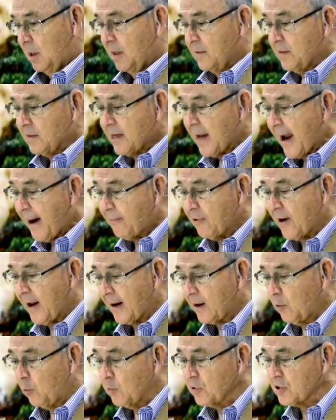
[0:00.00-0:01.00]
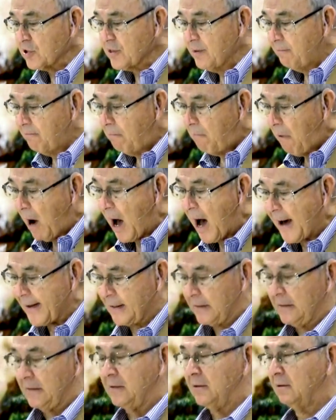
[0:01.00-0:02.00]
in the tabernacle was the
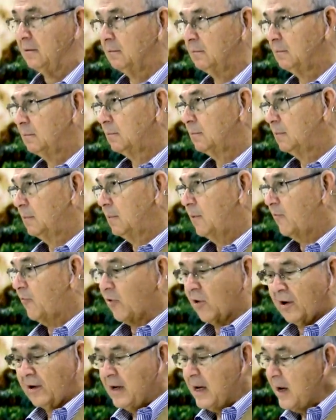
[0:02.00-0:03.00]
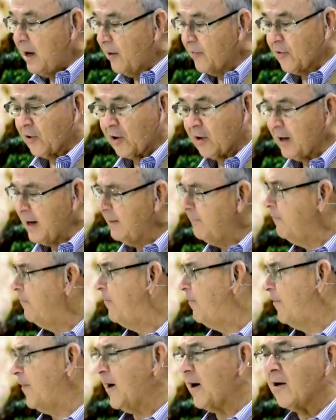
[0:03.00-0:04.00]
model for another and
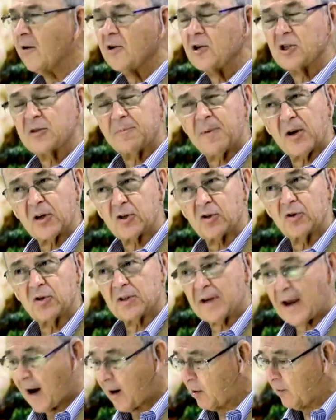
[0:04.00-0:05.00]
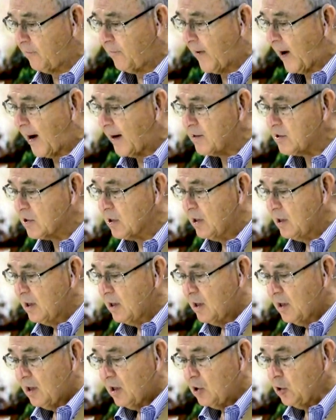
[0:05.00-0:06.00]
very special sacrifice
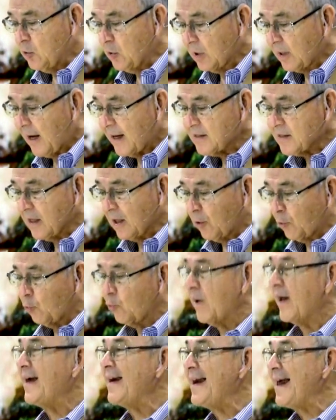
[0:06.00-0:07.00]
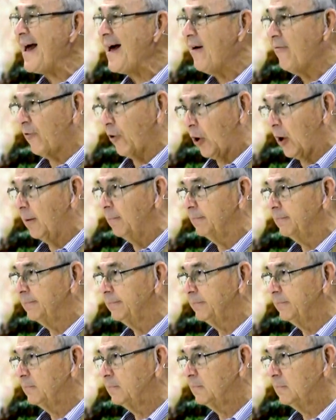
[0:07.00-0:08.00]
utilizing a red heifer
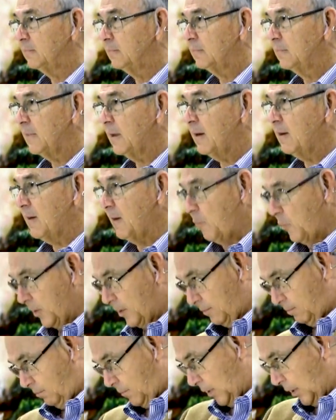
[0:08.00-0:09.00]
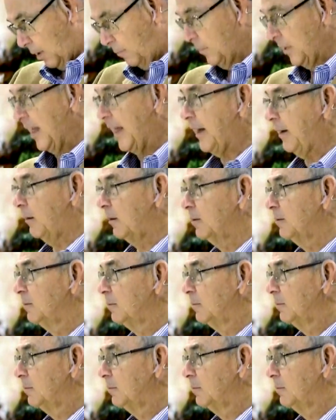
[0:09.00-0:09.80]
that would come later.